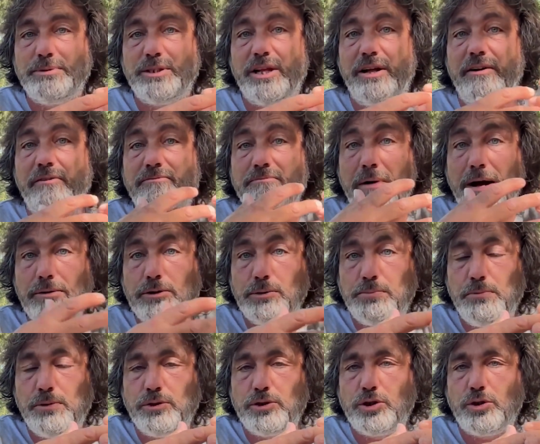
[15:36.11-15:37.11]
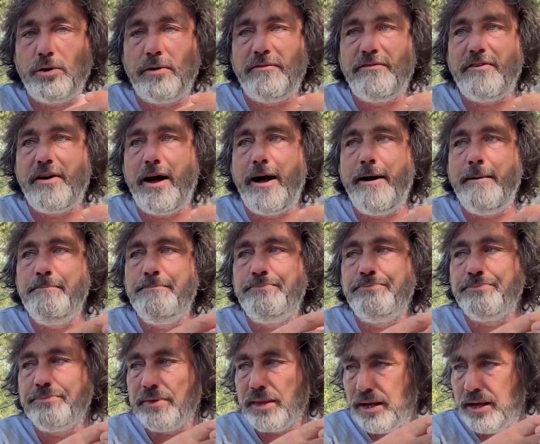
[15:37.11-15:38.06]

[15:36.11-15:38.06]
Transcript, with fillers: that are much more sort of um,